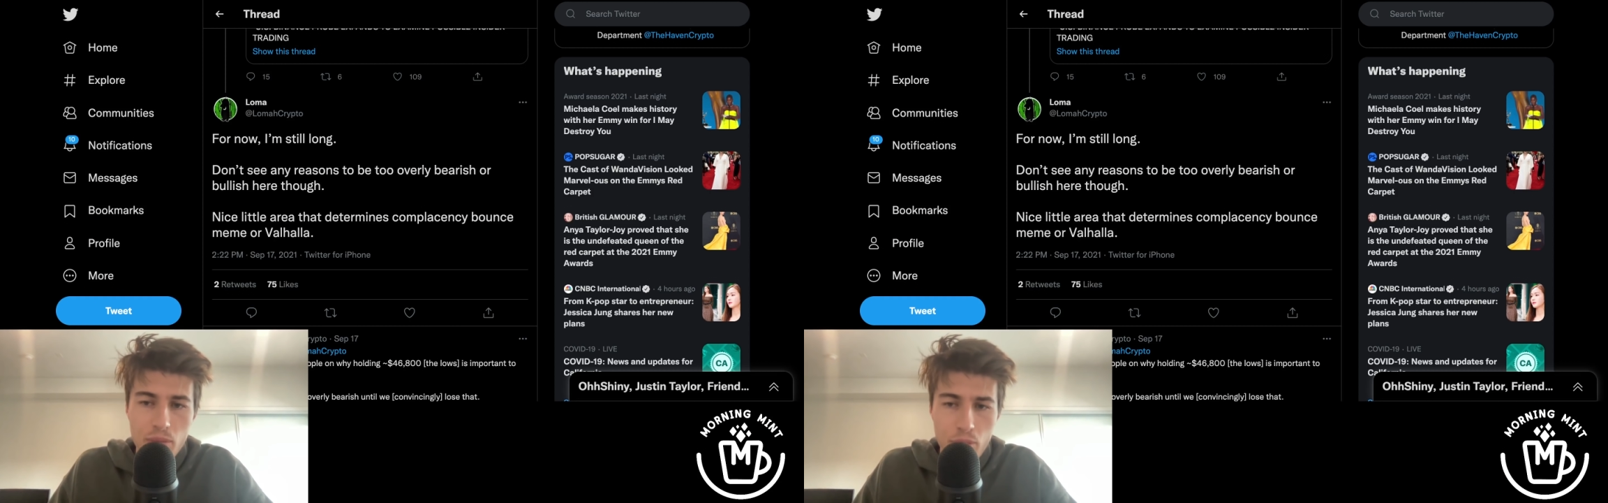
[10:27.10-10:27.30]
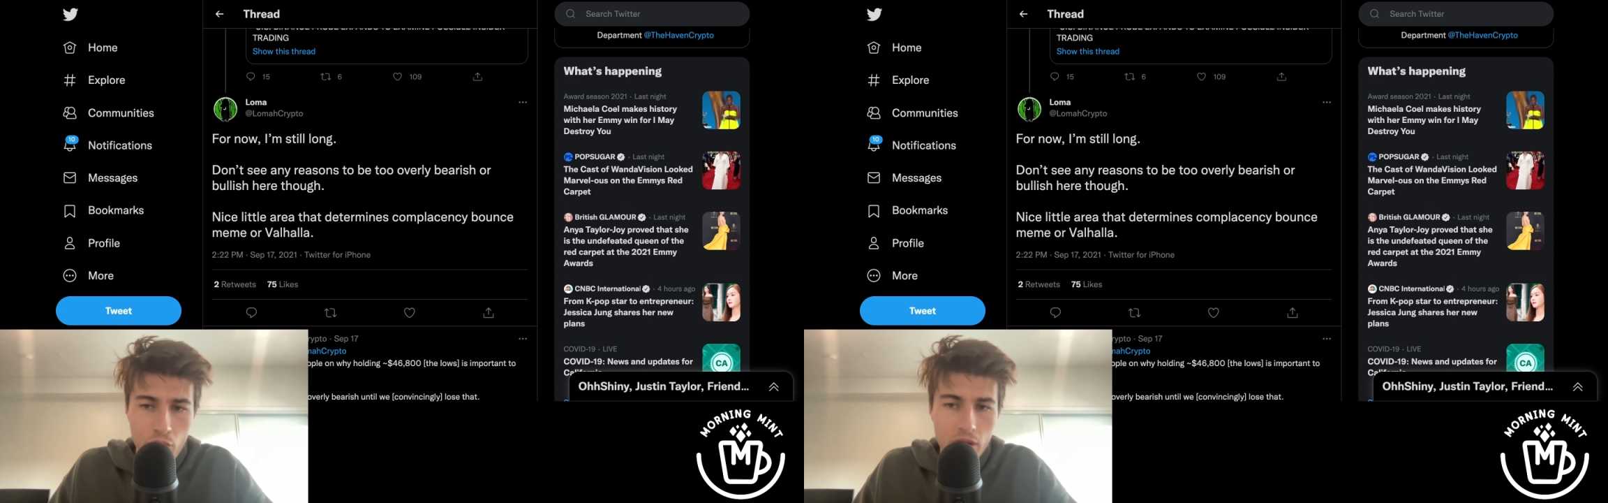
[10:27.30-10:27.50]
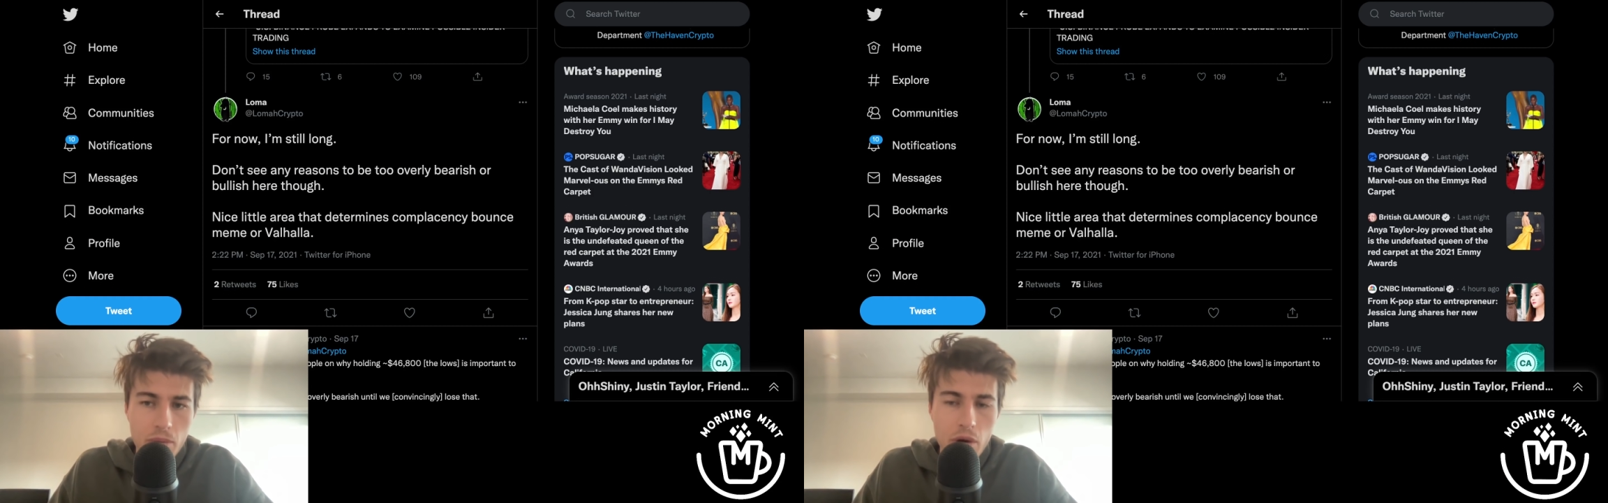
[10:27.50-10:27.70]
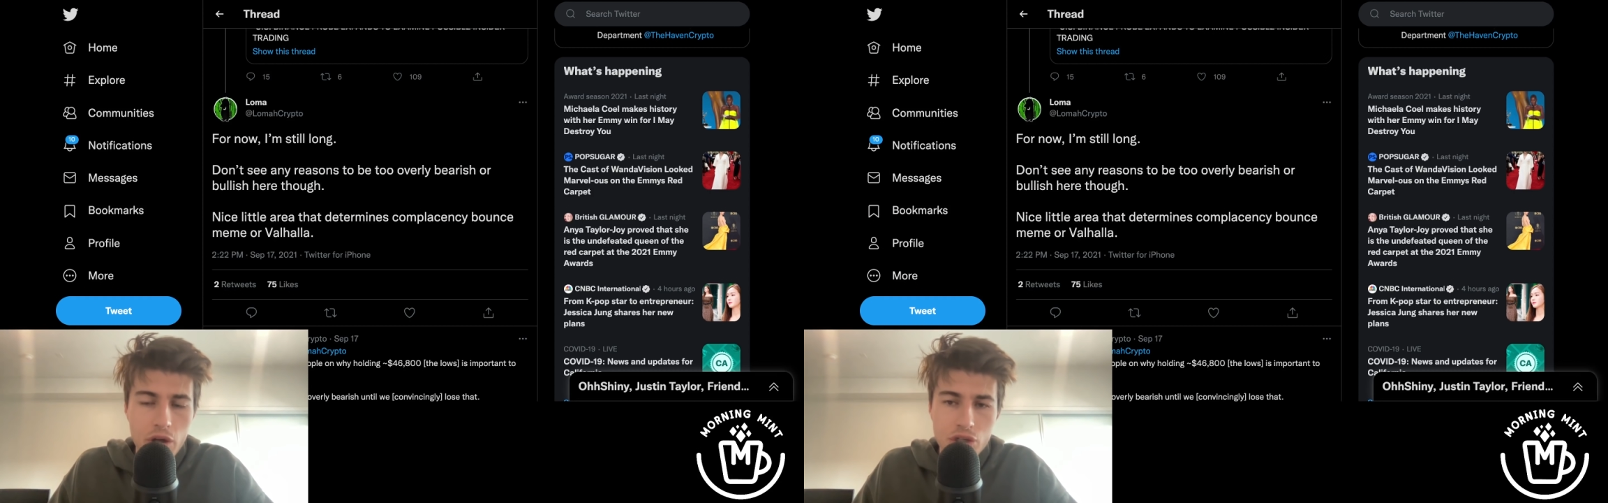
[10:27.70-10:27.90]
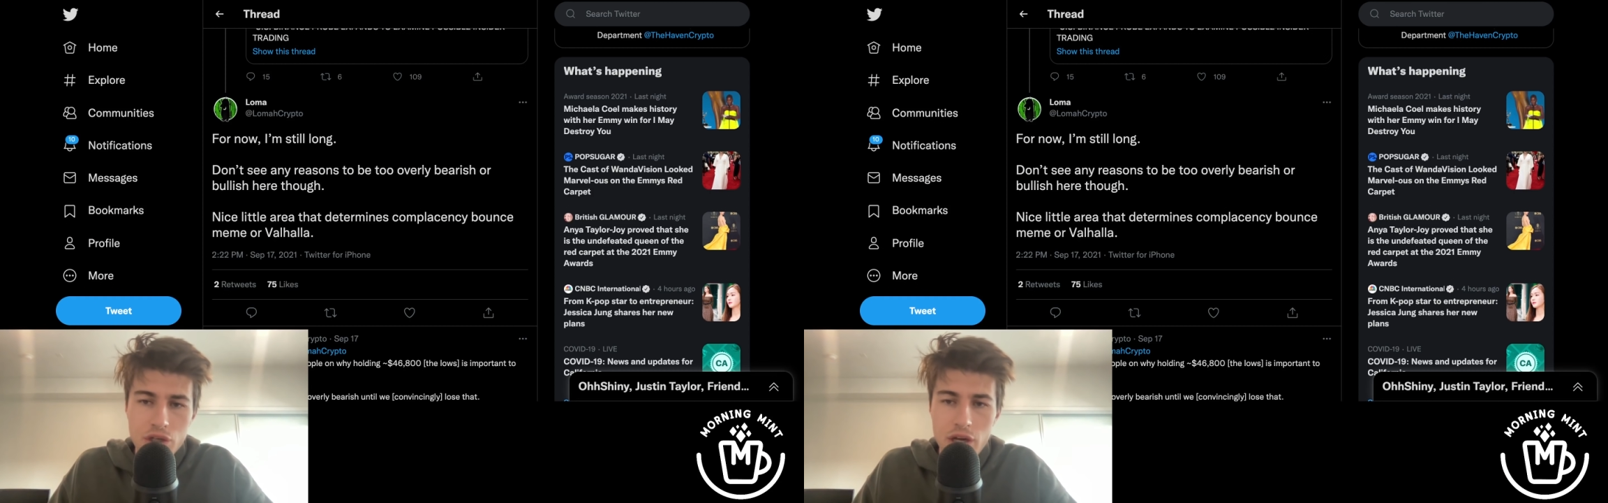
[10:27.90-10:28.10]
pretty
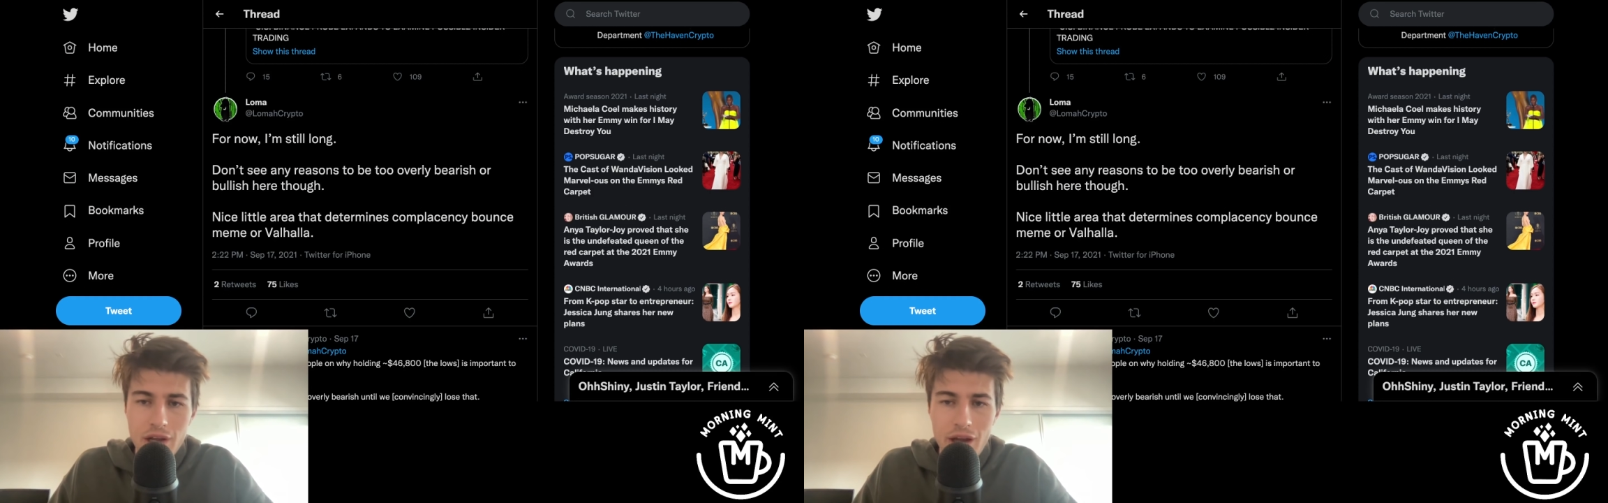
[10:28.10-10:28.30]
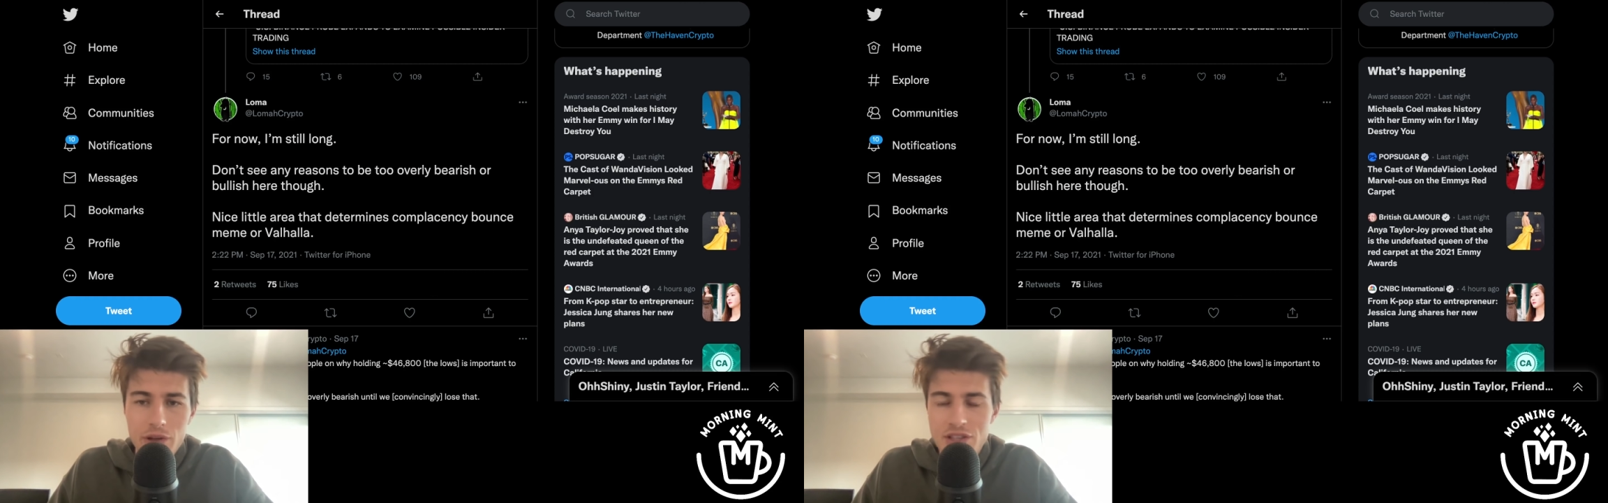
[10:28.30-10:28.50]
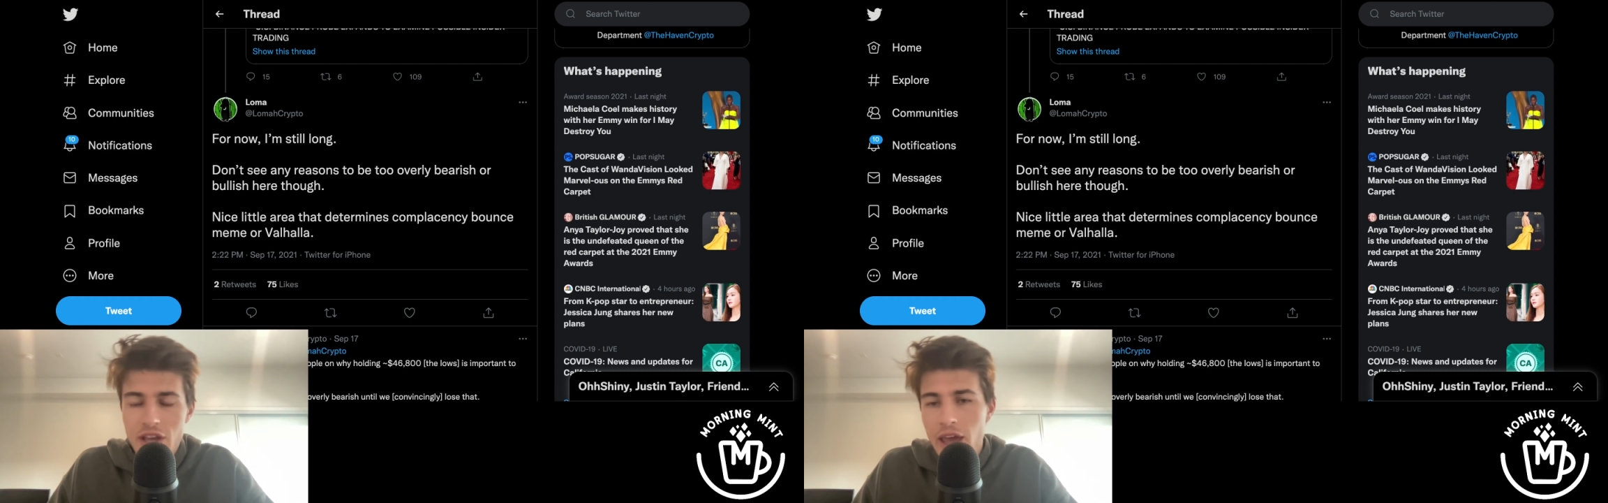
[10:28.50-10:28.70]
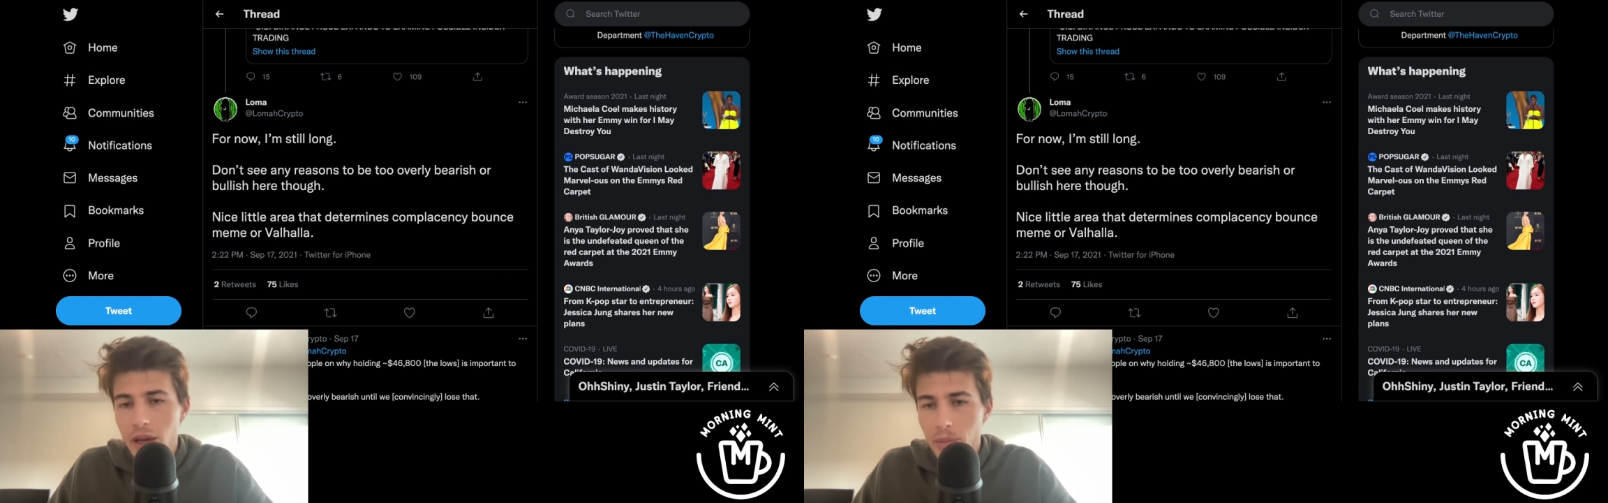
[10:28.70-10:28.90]
much, I'd say